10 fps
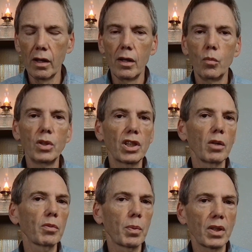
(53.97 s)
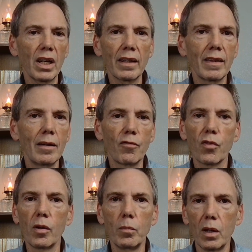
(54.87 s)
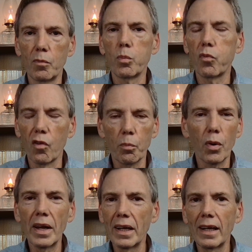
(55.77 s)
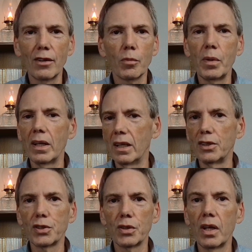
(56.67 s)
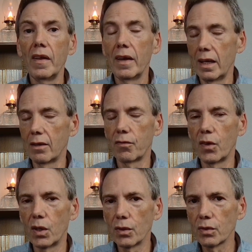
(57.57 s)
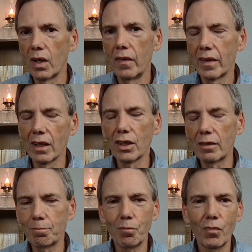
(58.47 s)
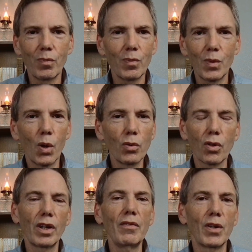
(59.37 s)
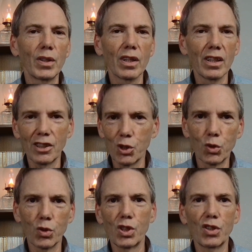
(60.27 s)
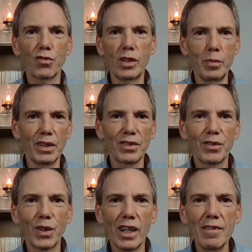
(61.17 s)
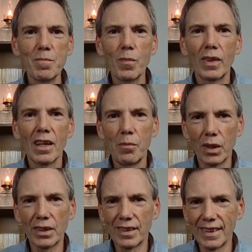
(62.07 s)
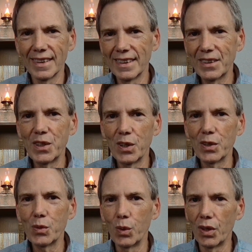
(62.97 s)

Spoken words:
which helps protect them from breaking or being injured in falls. Now, look, those aren't even on the list. Those are just freebies, okay? But let's get on to it.